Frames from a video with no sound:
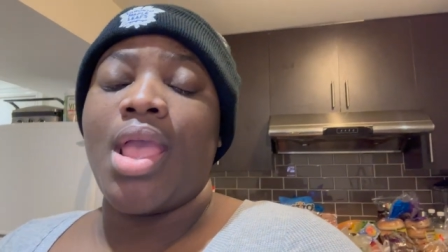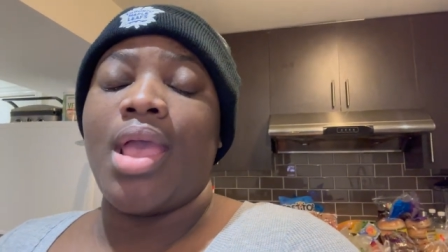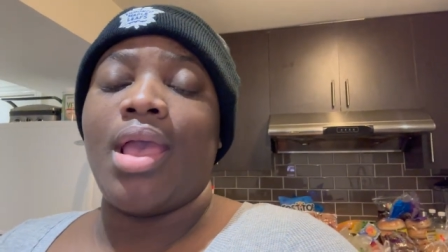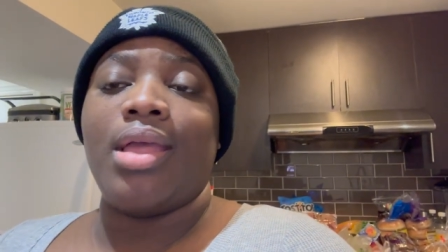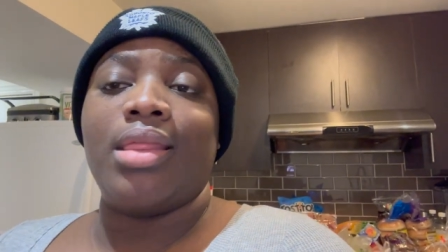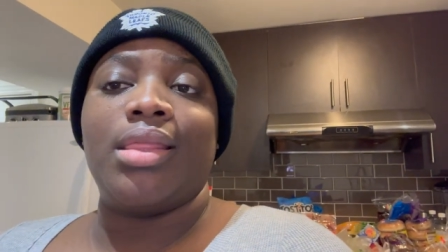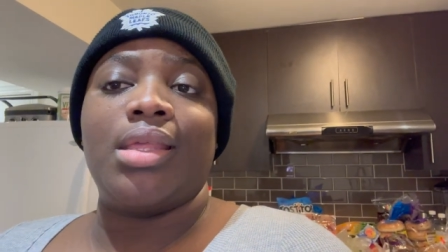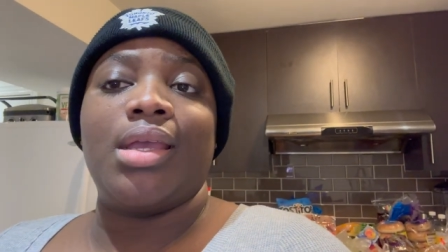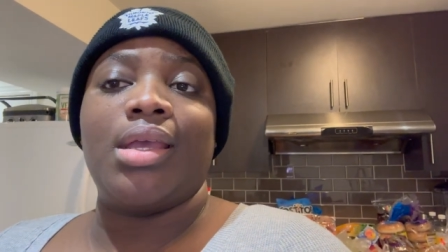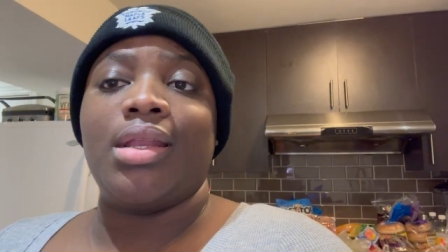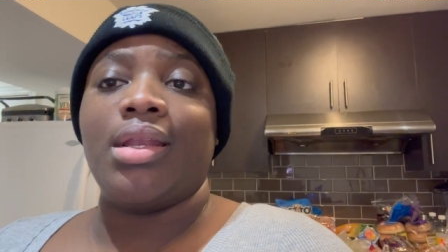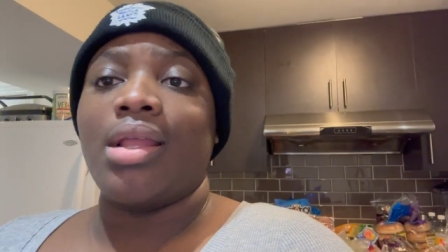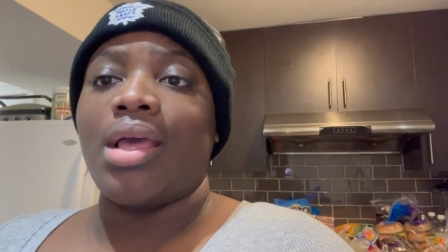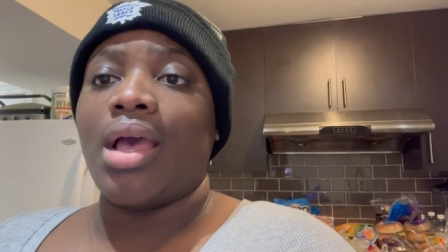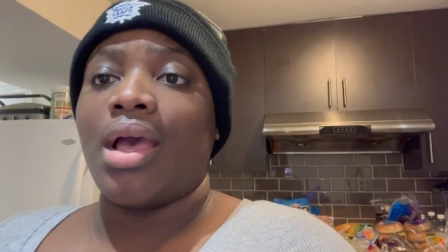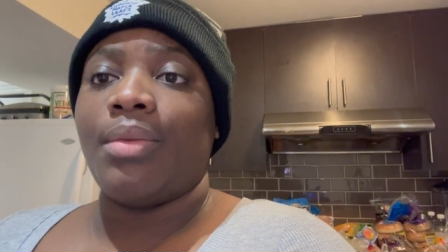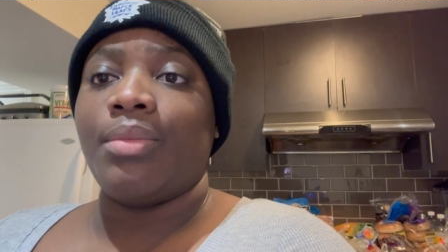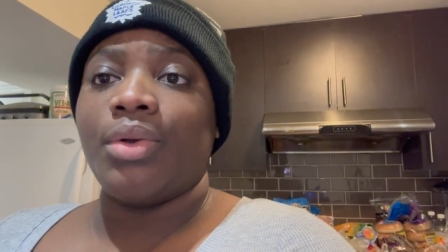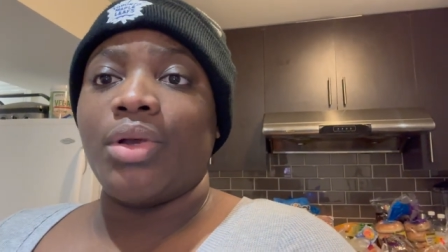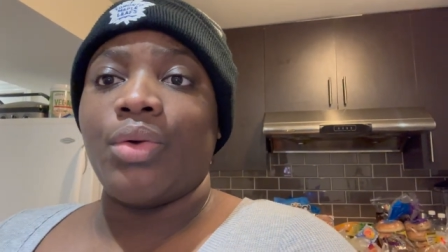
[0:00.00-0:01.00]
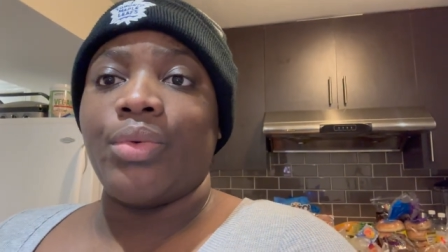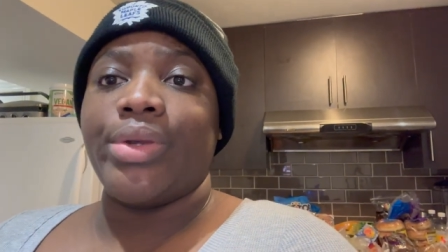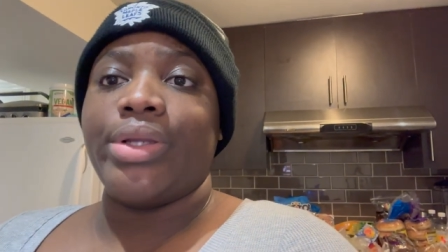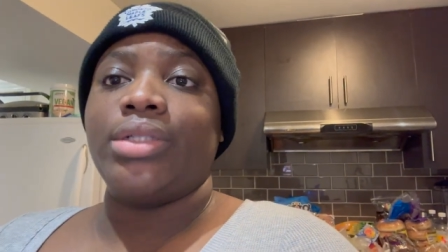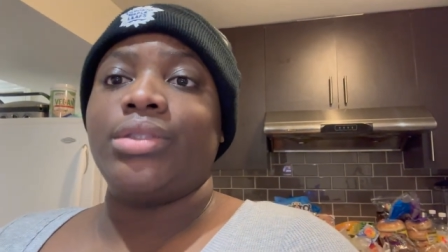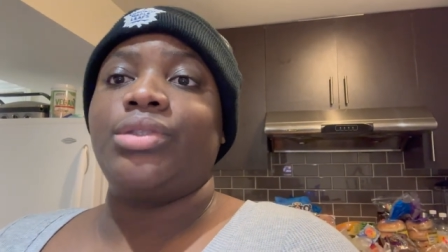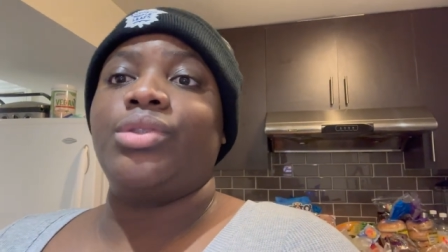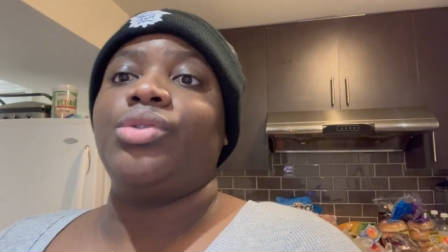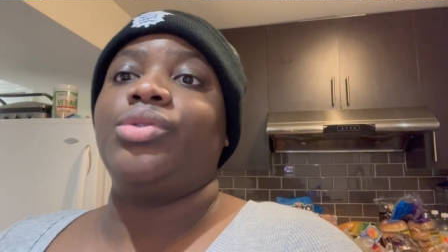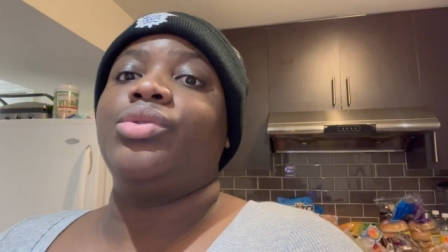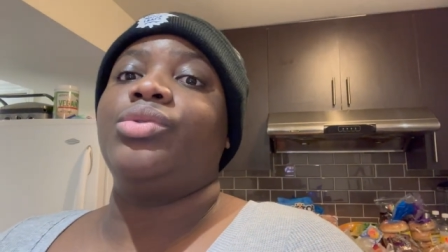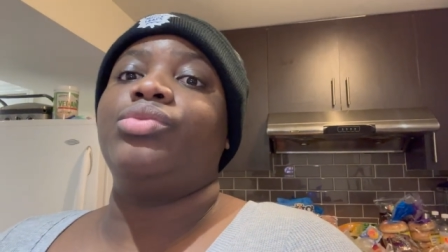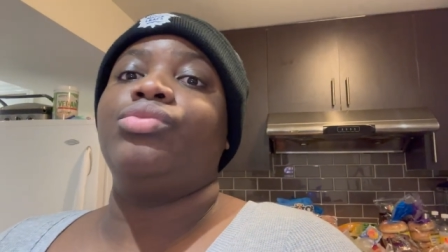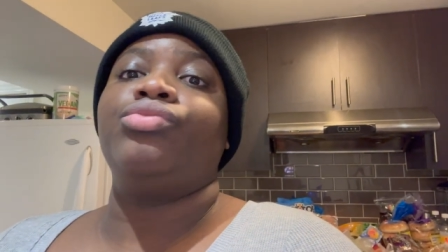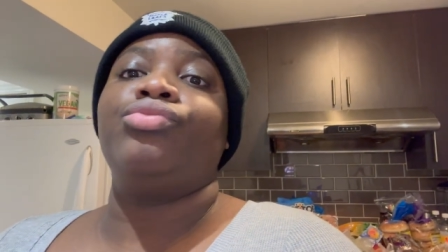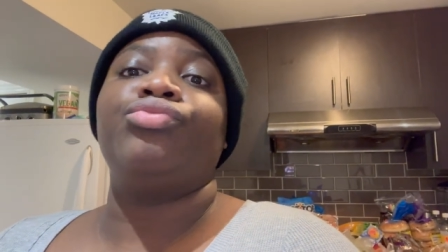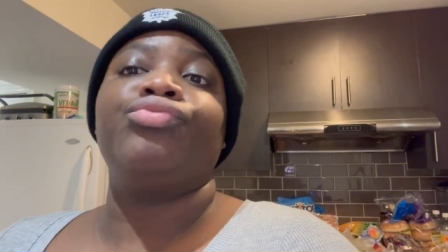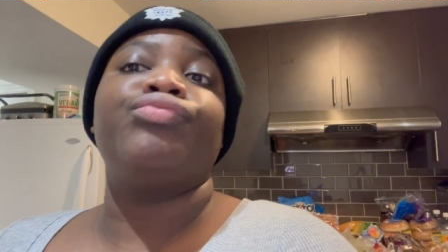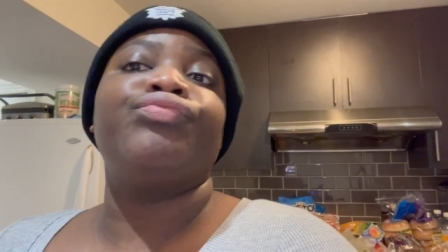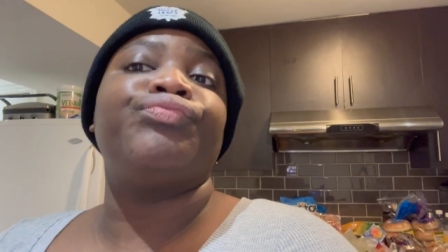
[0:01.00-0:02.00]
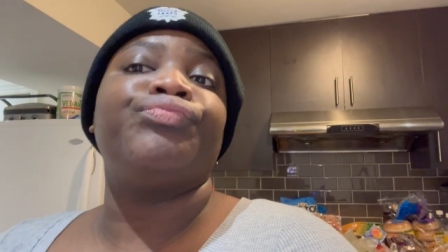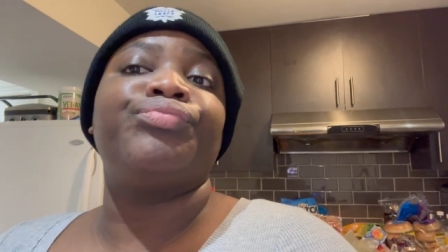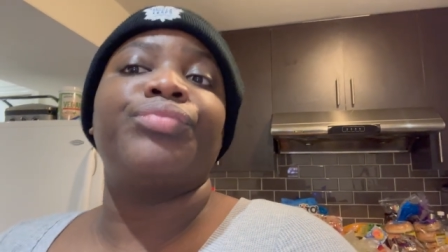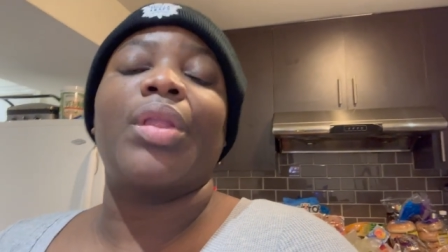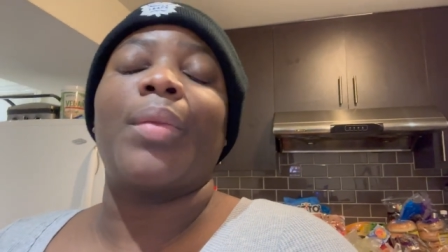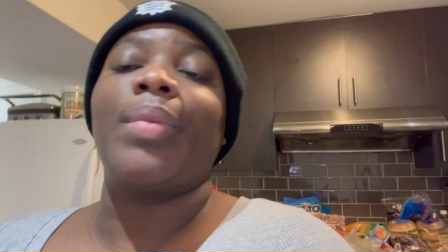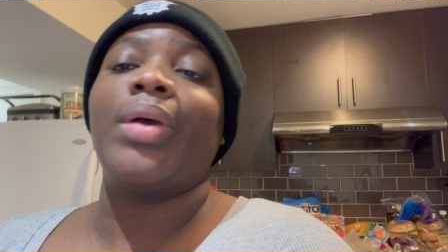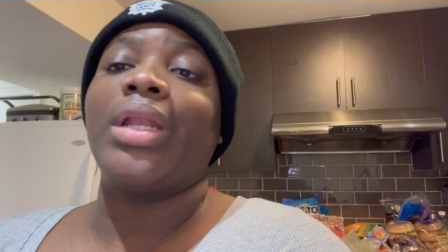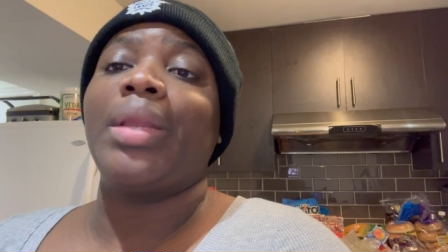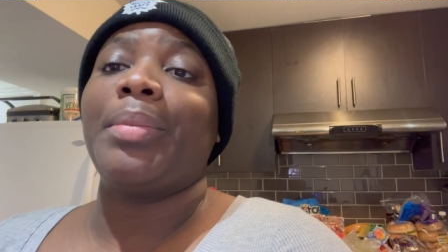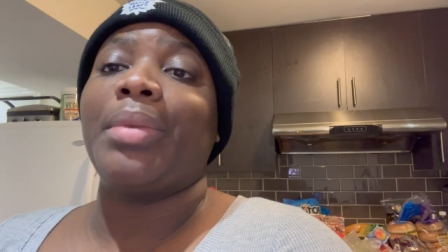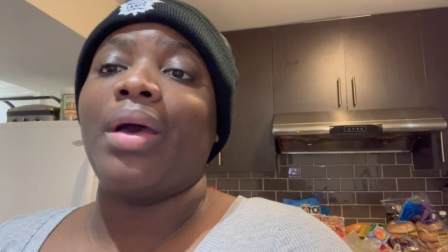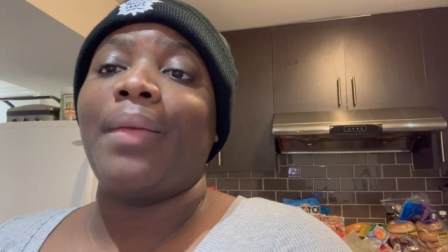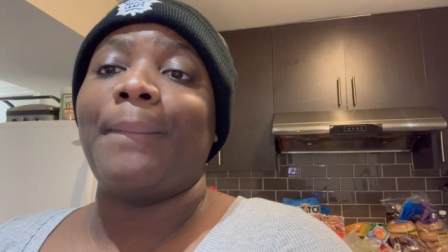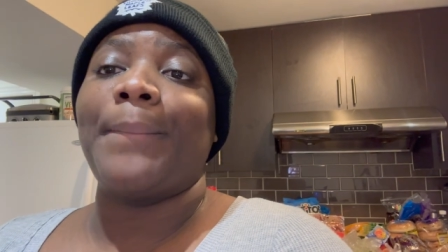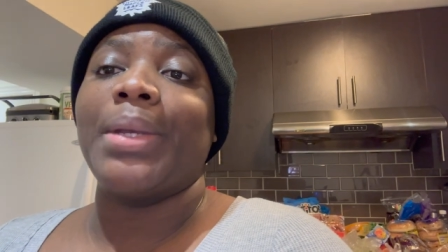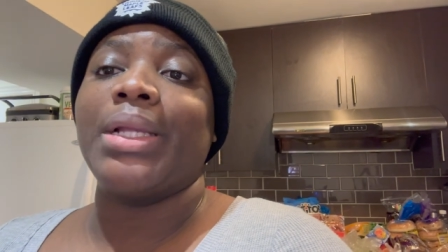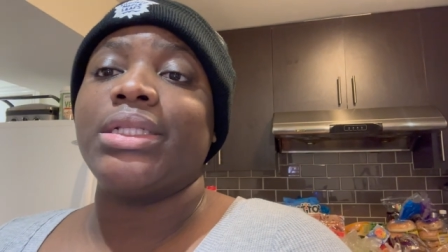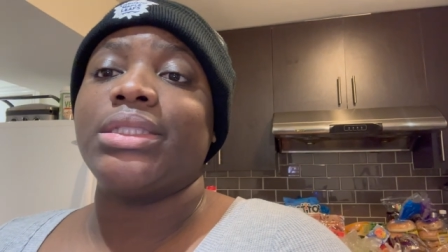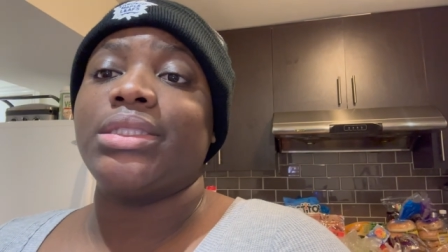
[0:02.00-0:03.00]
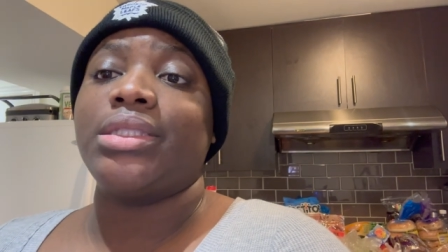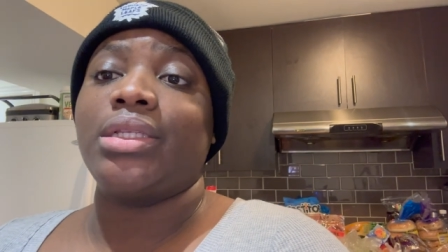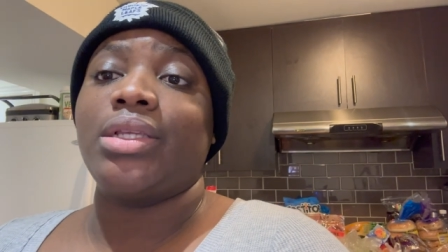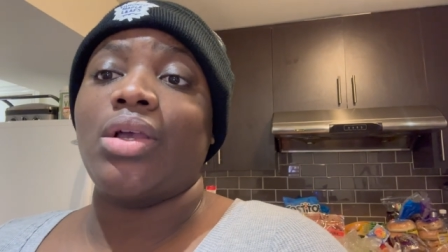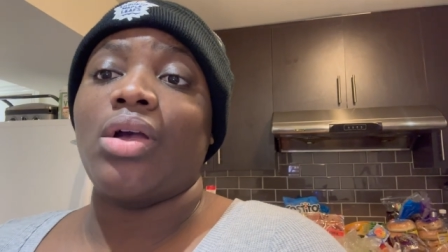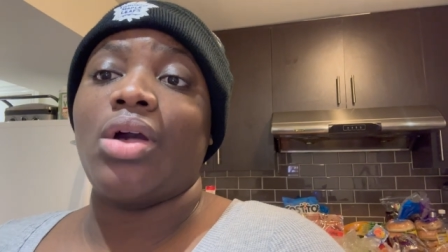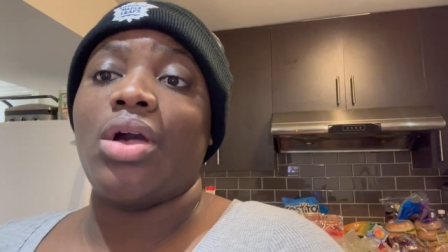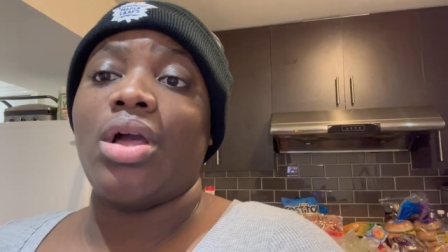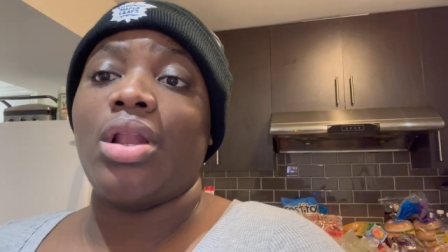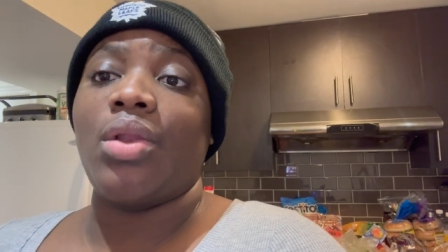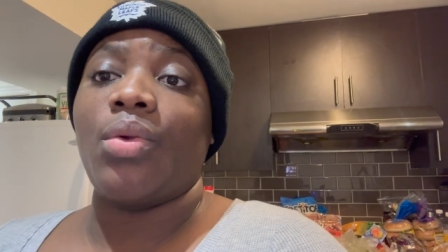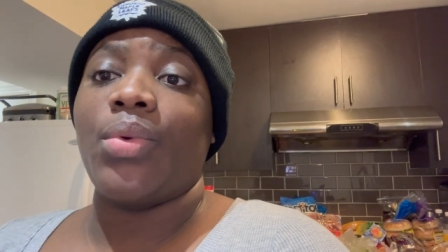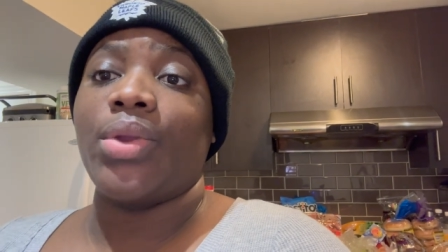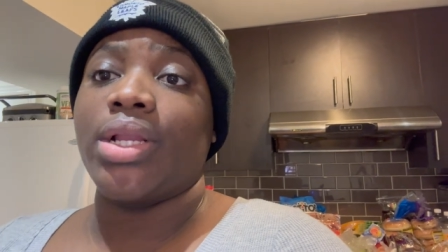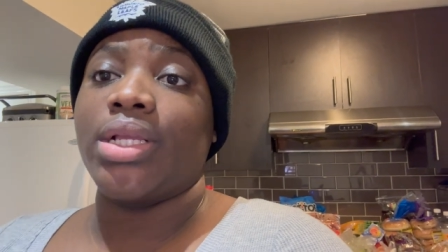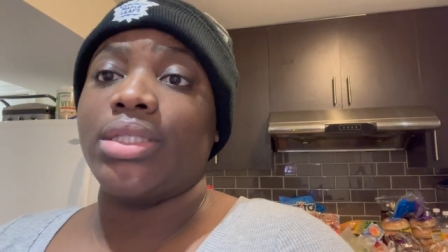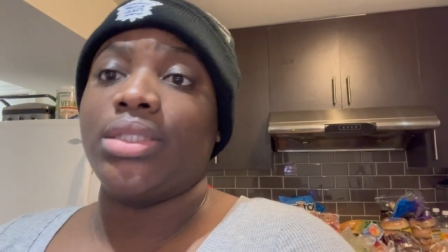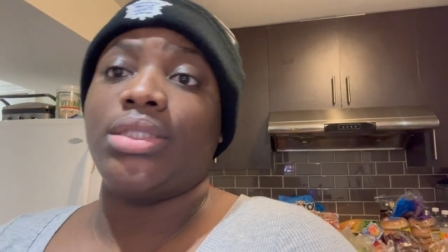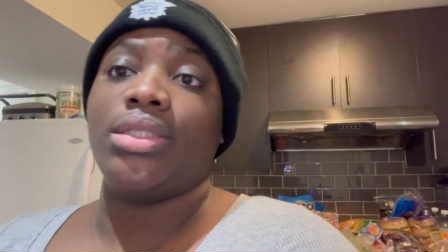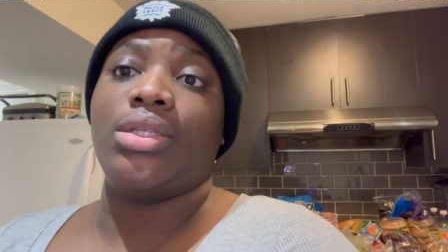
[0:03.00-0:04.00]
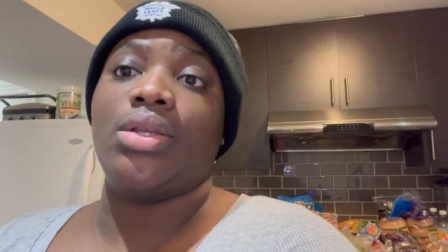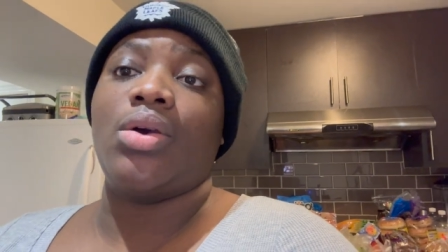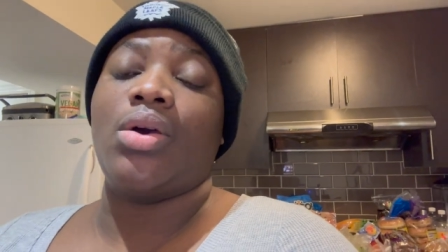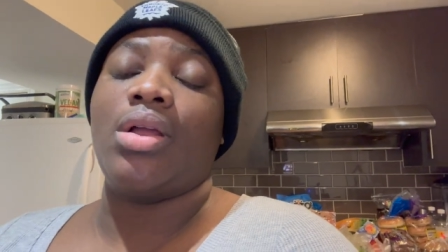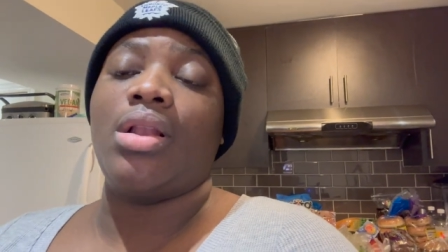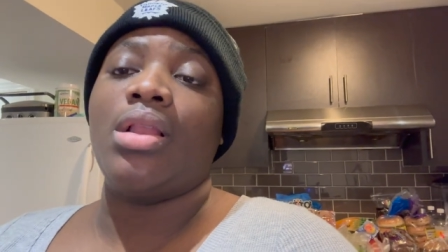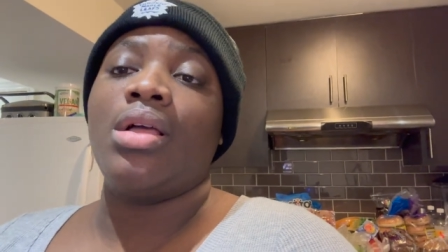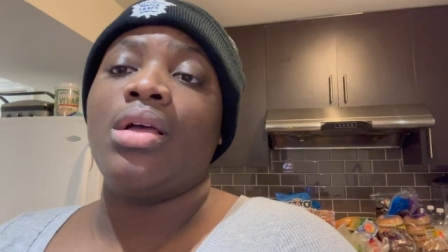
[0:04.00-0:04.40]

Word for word: and then I'm going to put them up and see y'all when I see y'all.